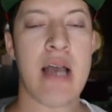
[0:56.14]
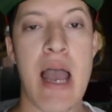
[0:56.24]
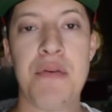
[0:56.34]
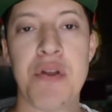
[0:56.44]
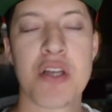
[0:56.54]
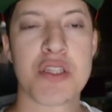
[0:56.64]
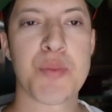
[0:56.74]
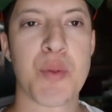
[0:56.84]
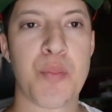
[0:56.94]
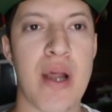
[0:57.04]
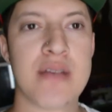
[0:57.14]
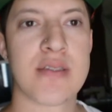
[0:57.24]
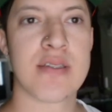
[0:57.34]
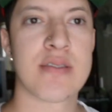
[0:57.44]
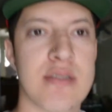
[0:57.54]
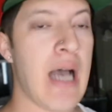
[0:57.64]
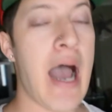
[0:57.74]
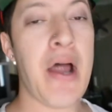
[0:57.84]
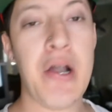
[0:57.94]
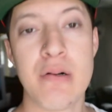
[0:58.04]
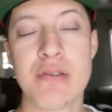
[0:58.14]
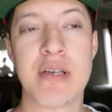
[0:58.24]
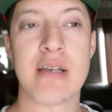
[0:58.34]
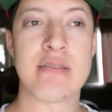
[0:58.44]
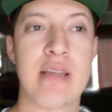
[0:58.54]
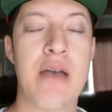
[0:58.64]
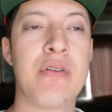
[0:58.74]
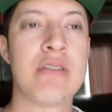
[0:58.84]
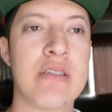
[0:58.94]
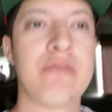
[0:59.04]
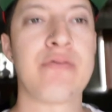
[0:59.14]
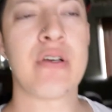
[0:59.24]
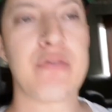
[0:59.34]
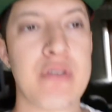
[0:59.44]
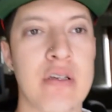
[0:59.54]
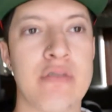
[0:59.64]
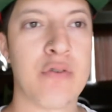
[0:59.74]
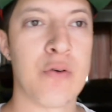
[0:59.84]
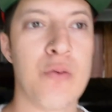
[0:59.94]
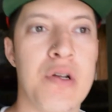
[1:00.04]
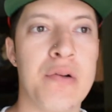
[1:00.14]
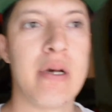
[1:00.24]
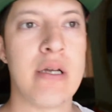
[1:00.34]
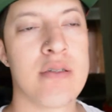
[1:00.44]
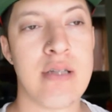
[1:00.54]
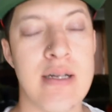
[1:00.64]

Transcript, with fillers: I haven't looked up the prices. I heard it was like 17.50 for one ride.